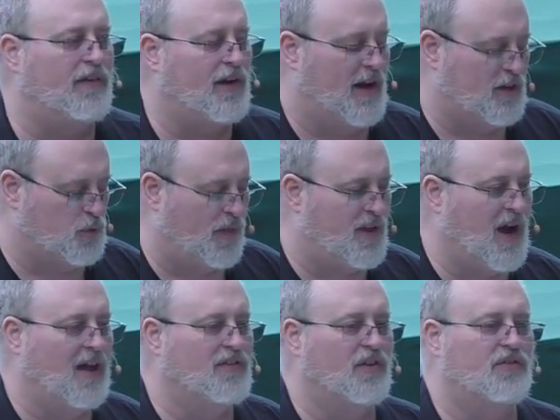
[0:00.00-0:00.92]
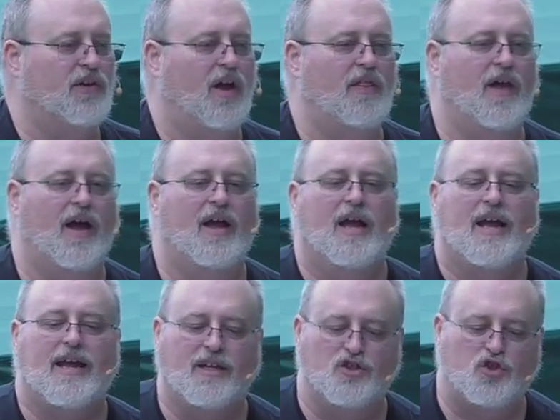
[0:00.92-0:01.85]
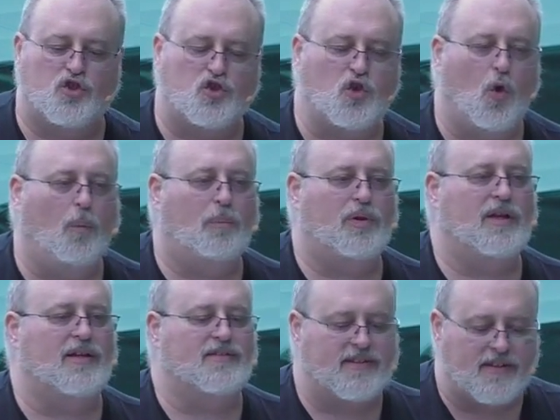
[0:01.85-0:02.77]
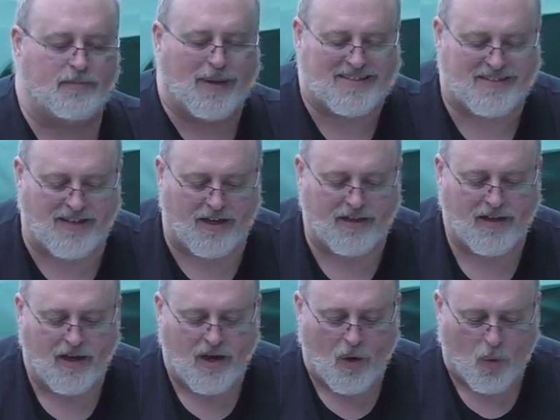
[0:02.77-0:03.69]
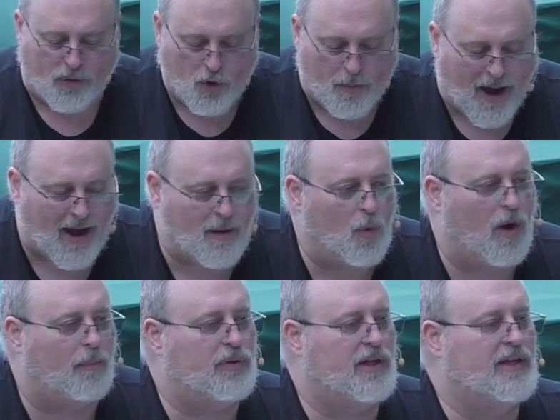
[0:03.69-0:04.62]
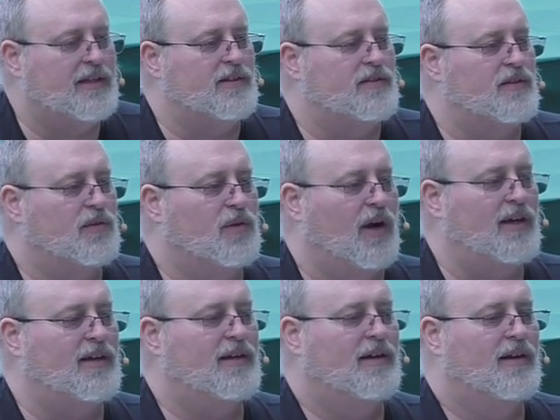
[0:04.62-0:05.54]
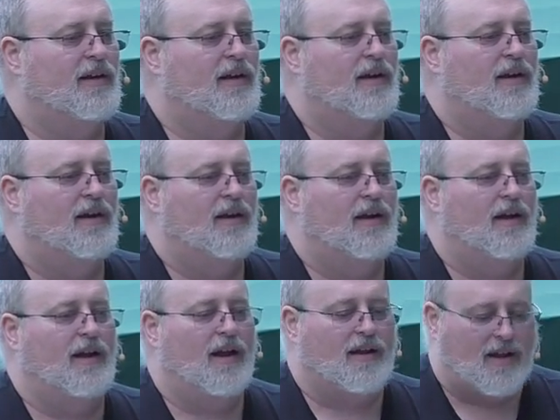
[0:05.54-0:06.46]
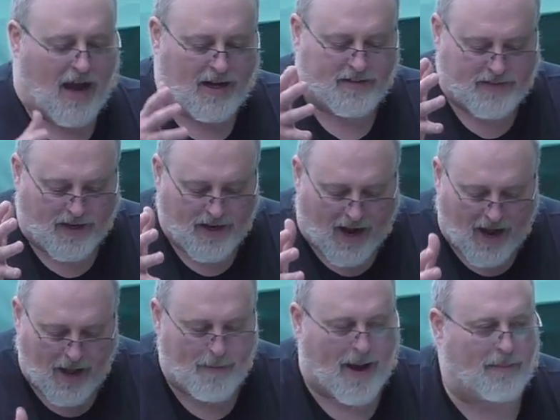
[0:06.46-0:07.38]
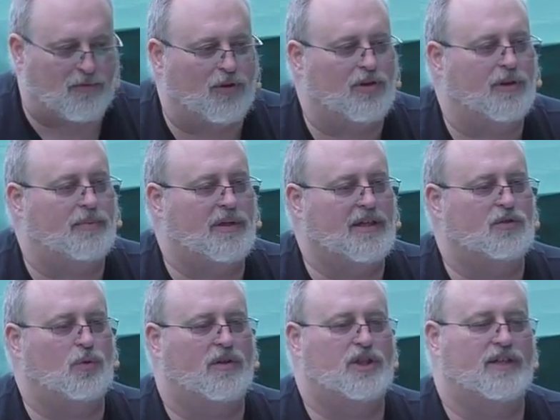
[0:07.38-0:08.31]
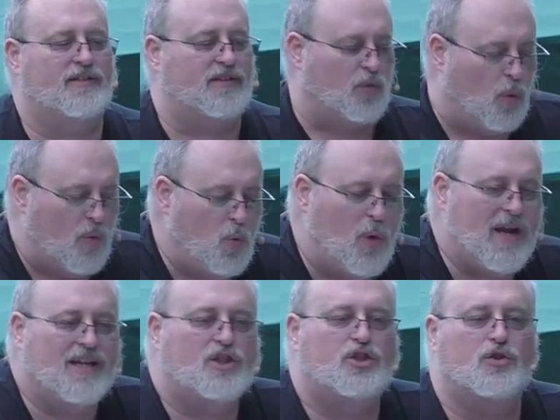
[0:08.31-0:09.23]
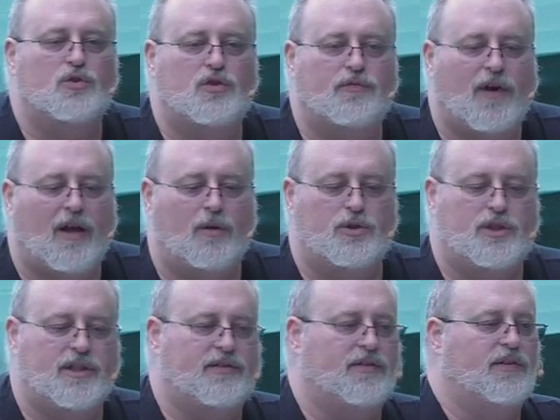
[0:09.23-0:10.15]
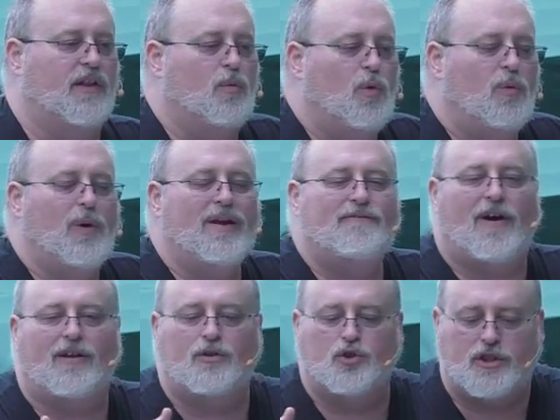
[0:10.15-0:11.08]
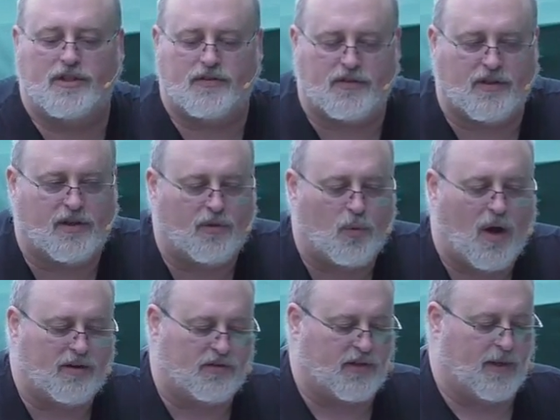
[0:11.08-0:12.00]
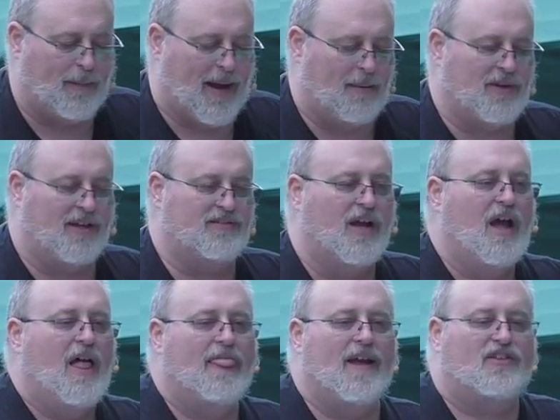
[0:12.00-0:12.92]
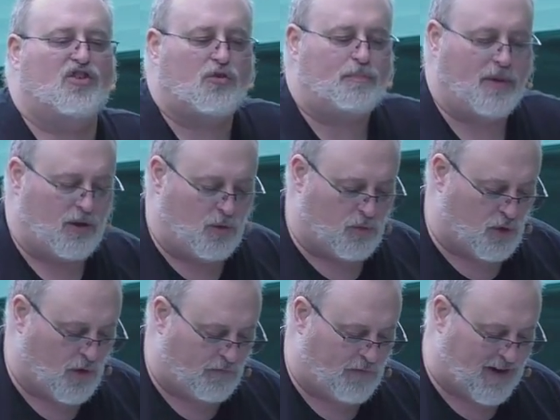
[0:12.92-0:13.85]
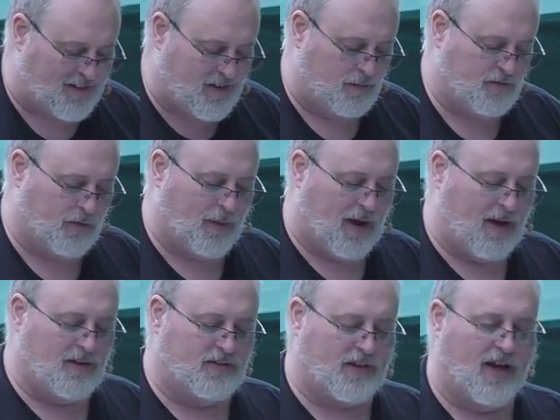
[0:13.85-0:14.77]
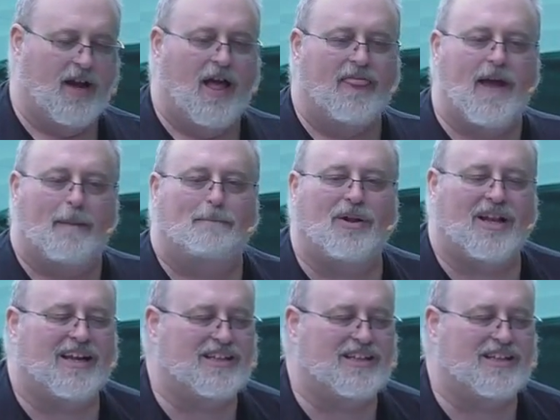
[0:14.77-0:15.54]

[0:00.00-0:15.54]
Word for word: when we accept Jesus as our Lord and Savior, that, that in that we, we kind of get the spillover effect of the pleasure of God, the pleasure that God the Father has with God the Son, that he is so pleased. This is my Son with whom I am well pleased, right?